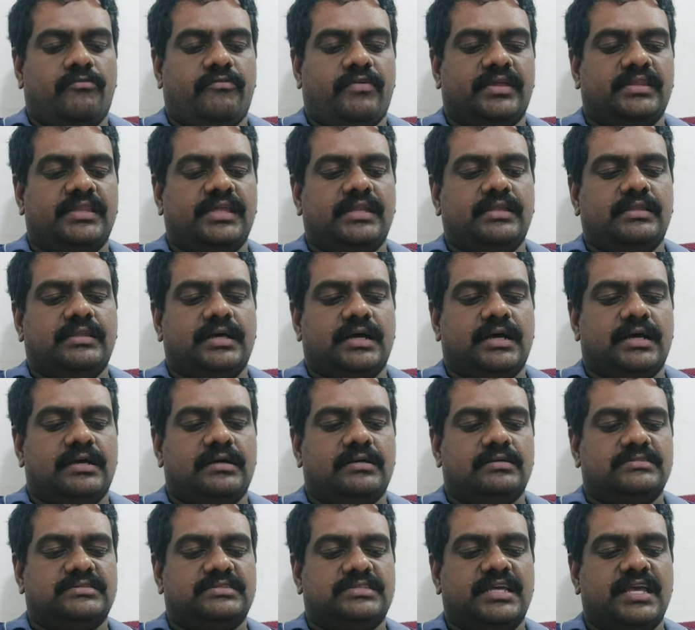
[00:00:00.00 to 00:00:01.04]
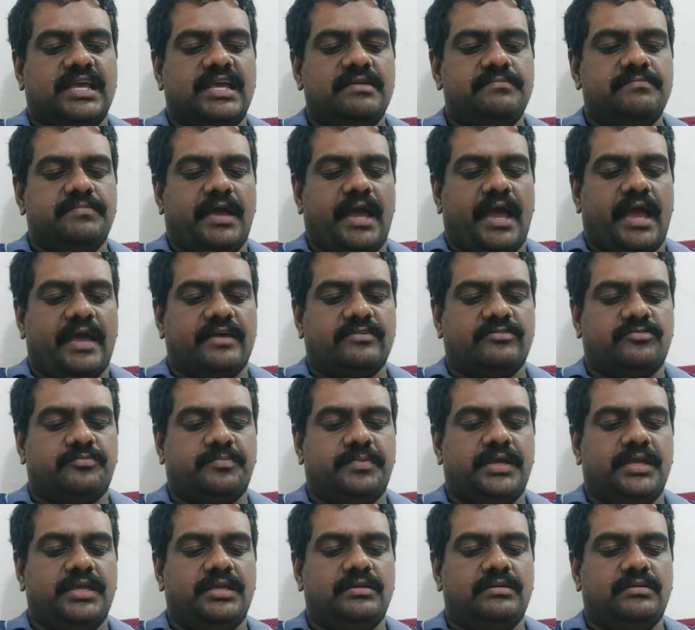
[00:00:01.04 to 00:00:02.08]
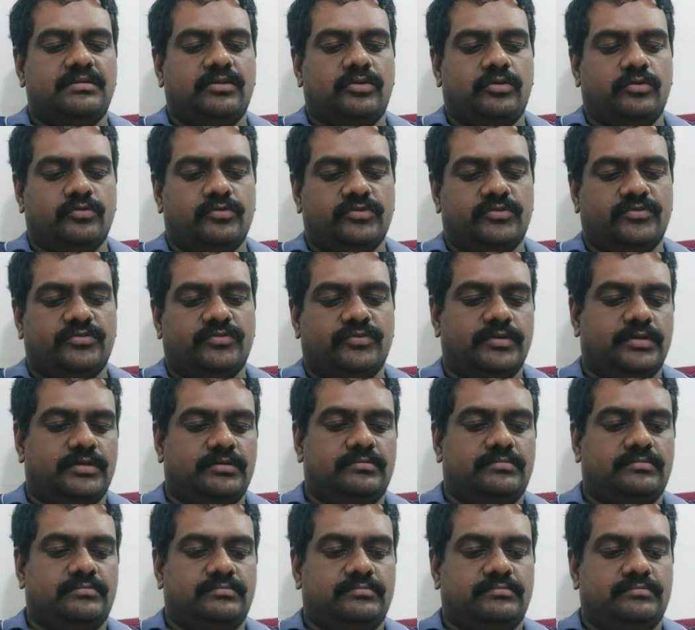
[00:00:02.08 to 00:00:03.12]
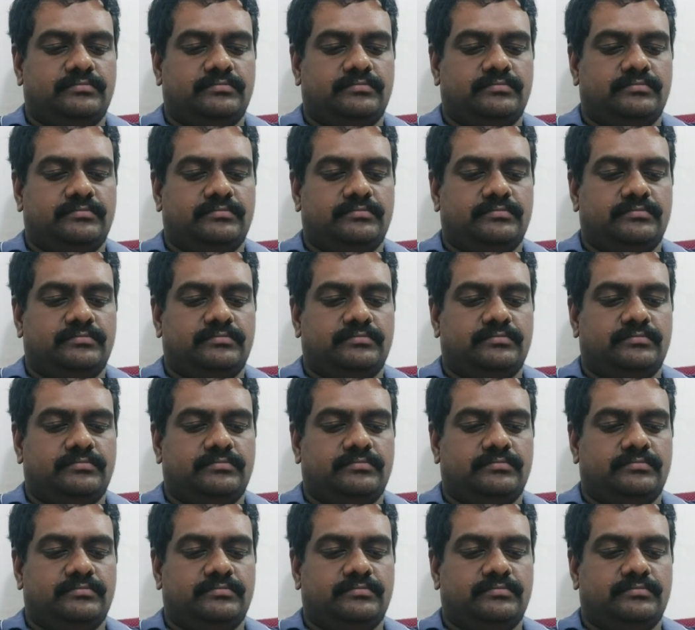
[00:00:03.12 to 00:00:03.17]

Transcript: whether the scheme has been useful.